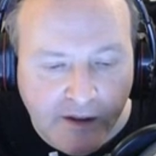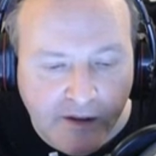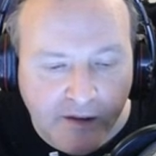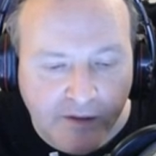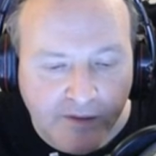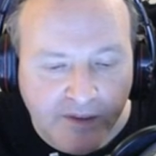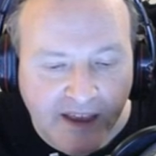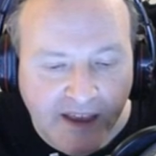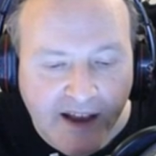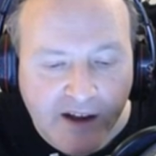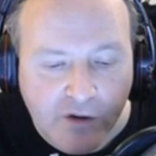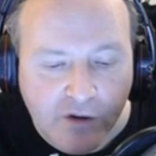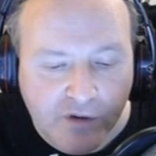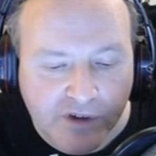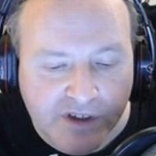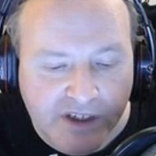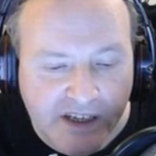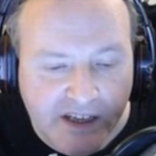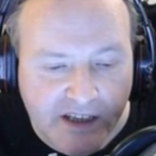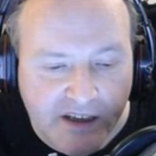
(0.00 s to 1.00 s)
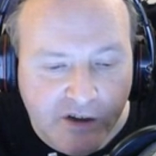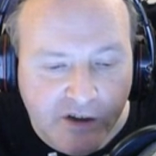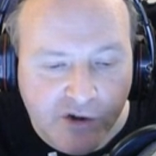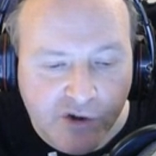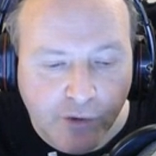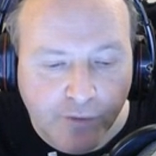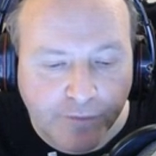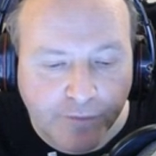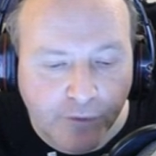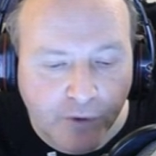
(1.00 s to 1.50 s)
The angles here, you
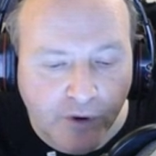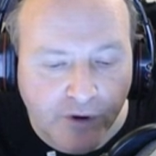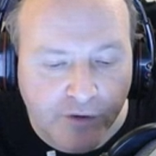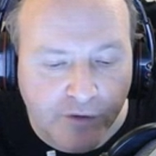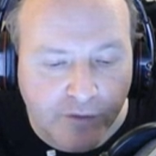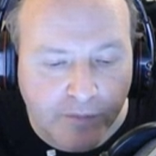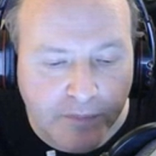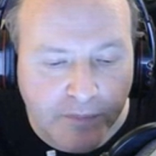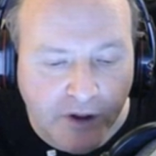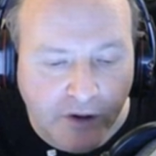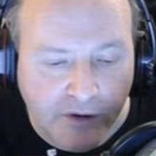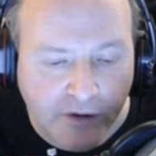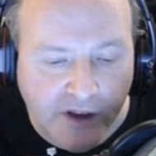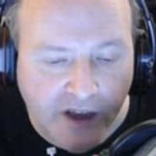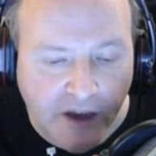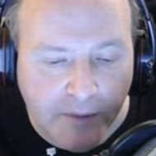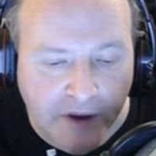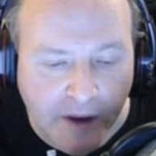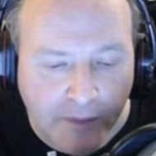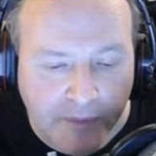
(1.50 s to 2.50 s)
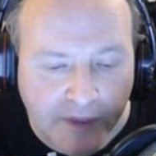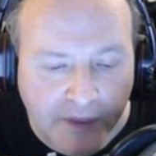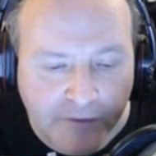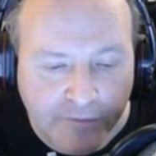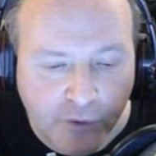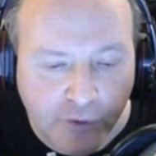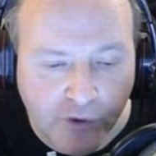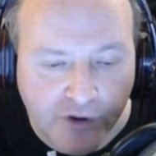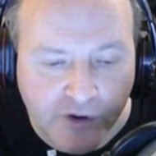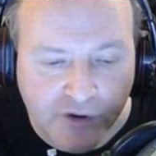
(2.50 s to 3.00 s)
saw 400mm coming up then,
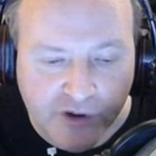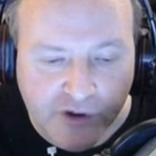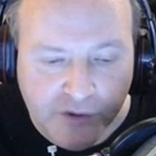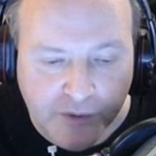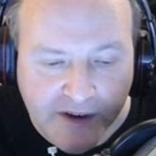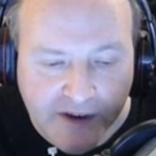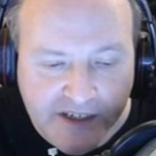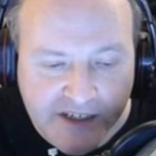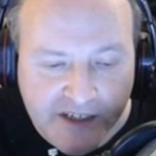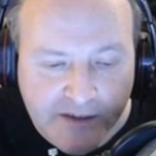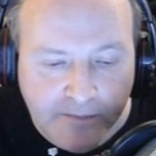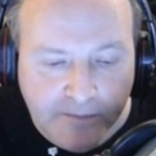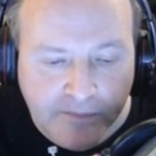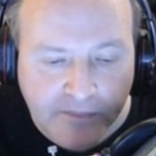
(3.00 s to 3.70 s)
420.